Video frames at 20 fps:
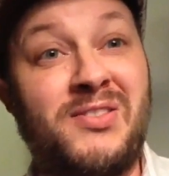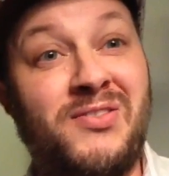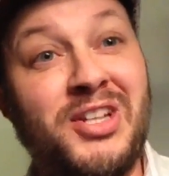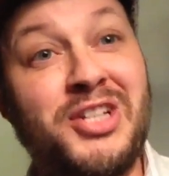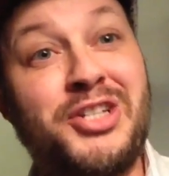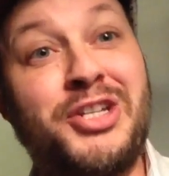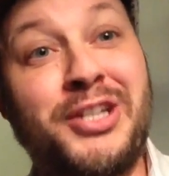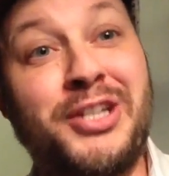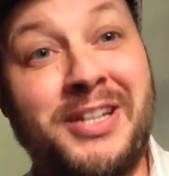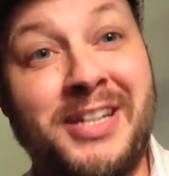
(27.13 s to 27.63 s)

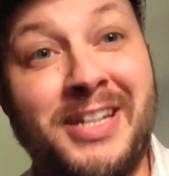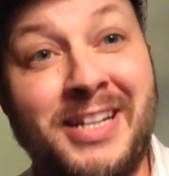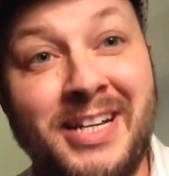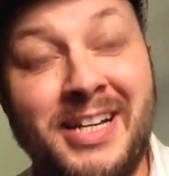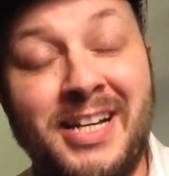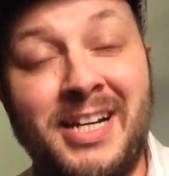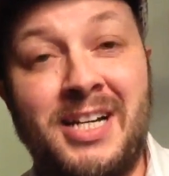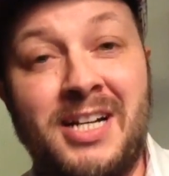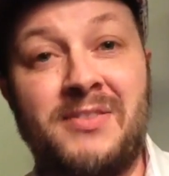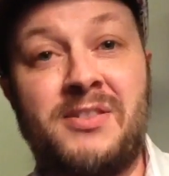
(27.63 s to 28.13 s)
vision,
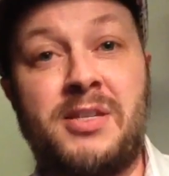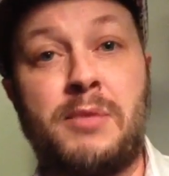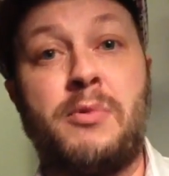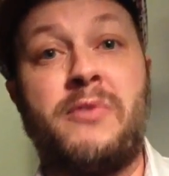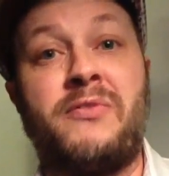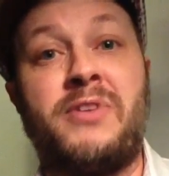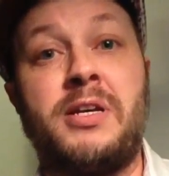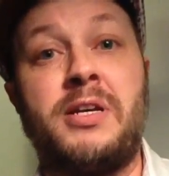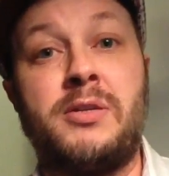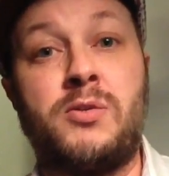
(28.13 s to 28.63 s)
of some
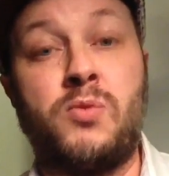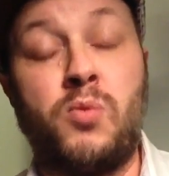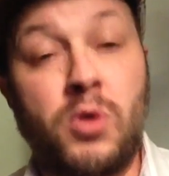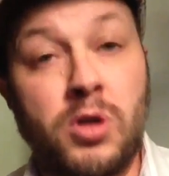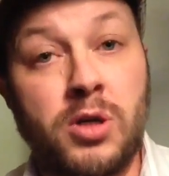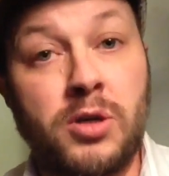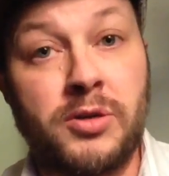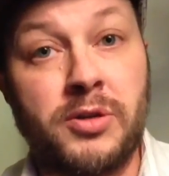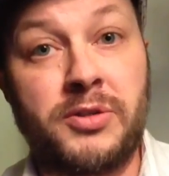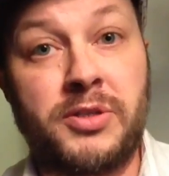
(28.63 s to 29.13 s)
of his
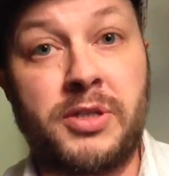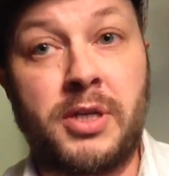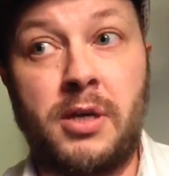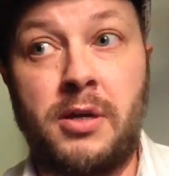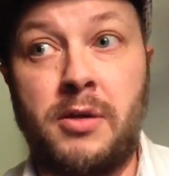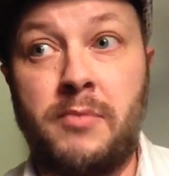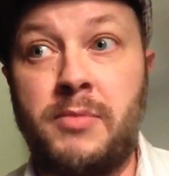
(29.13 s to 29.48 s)
words,